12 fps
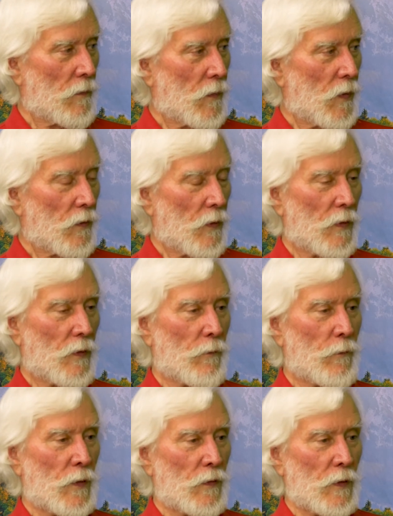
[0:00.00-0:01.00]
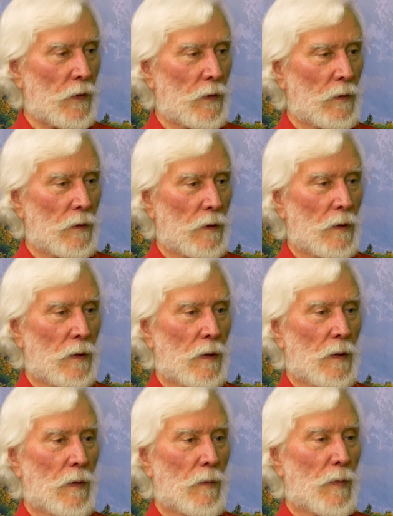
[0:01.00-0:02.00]
Right. So it's a physical,
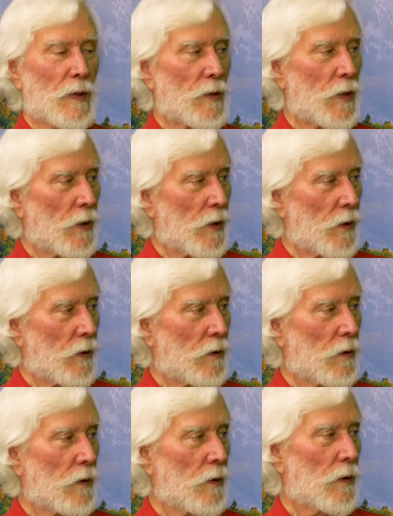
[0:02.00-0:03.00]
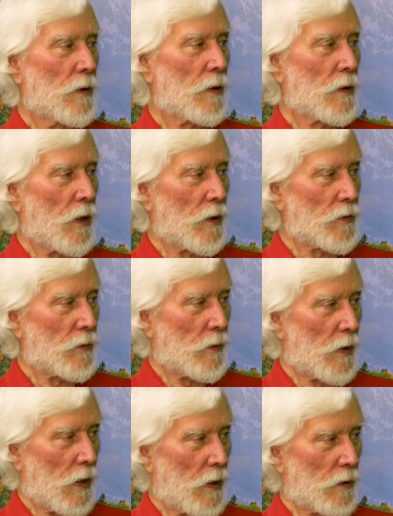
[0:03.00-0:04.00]
material, causal
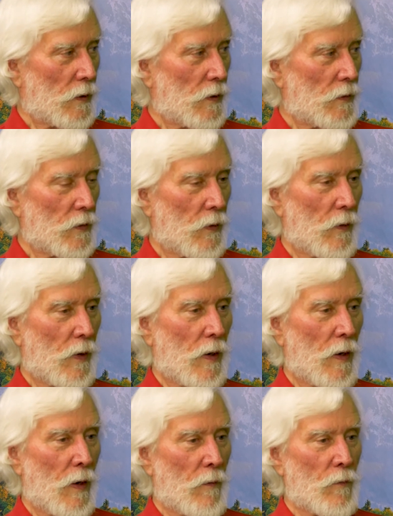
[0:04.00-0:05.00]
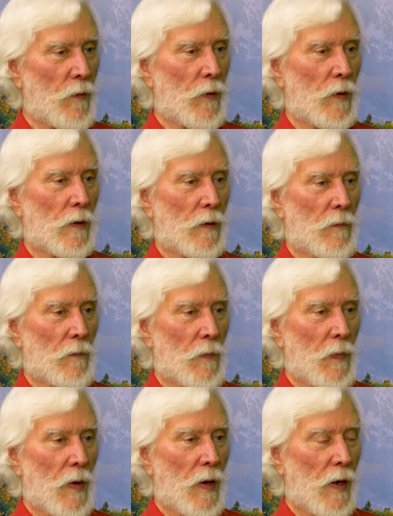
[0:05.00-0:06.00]
reality. So everything
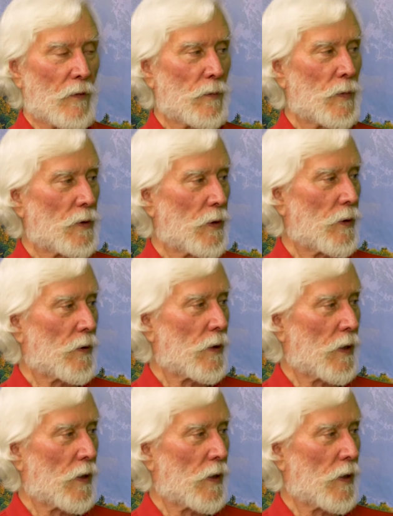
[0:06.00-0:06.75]
has a material